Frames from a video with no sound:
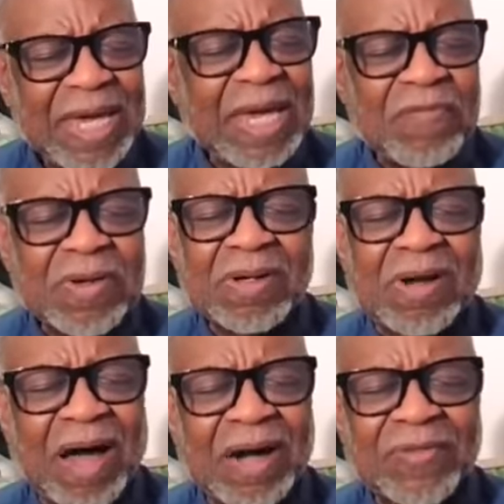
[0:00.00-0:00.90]
even
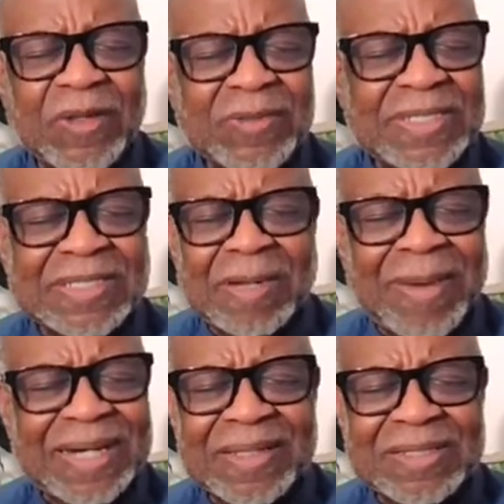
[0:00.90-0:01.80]
God, if there is
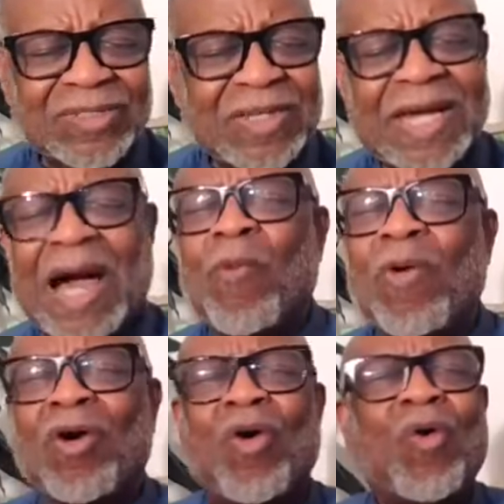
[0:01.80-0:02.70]
somebody that's saying, I
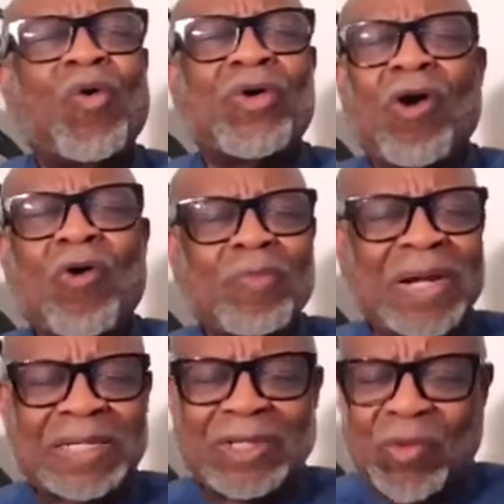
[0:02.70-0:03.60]
want to hold on,
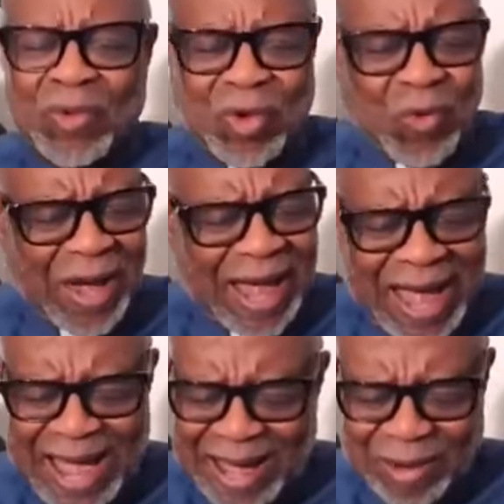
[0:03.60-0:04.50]
but I don't know
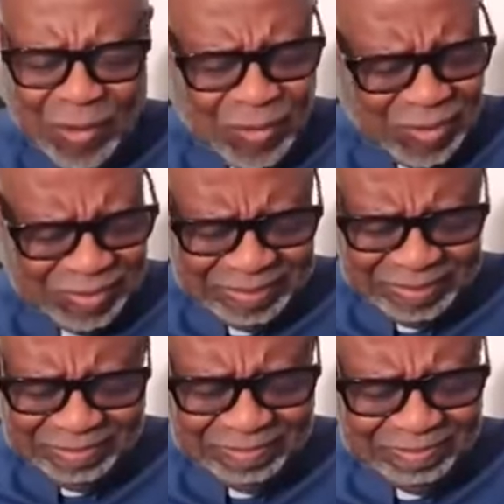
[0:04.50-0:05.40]
how,
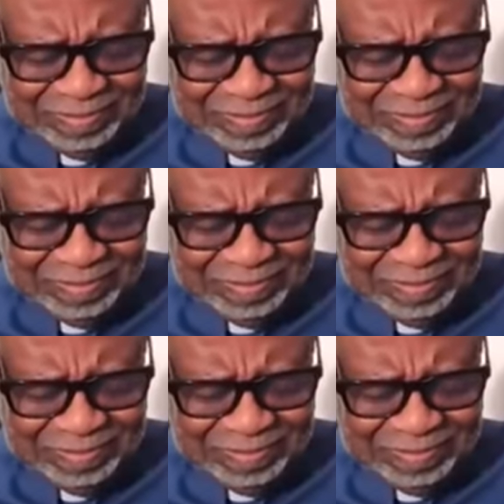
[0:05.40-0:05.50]
mm.